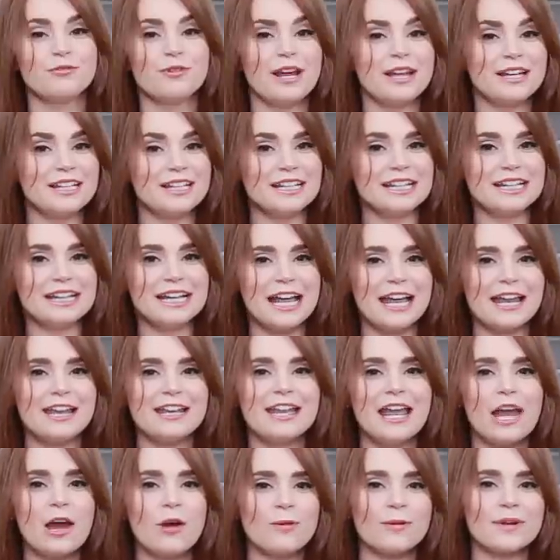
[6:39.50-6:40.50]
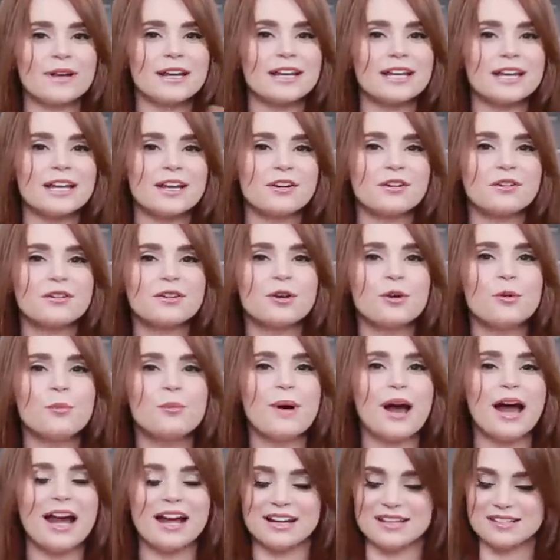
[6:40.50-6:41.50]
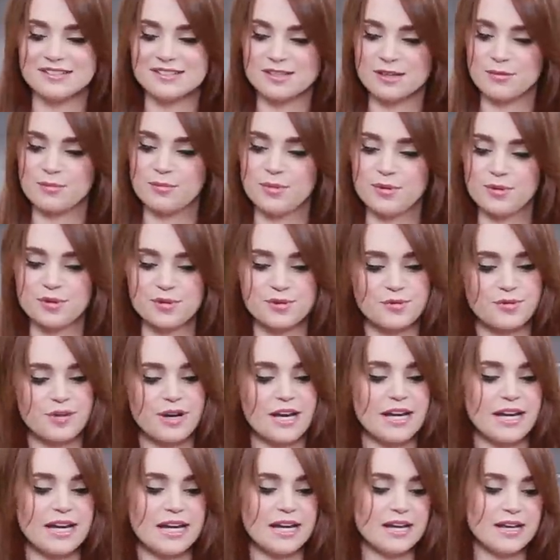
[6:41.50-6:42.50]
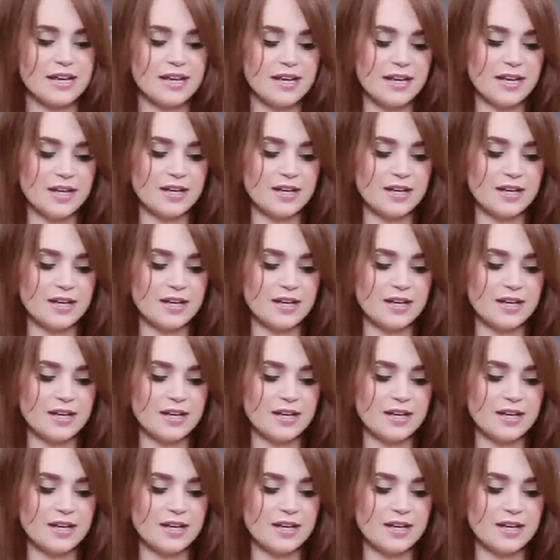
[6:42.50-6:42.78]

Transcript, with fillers: ready, and now we're gonna get our little pi symbols ready.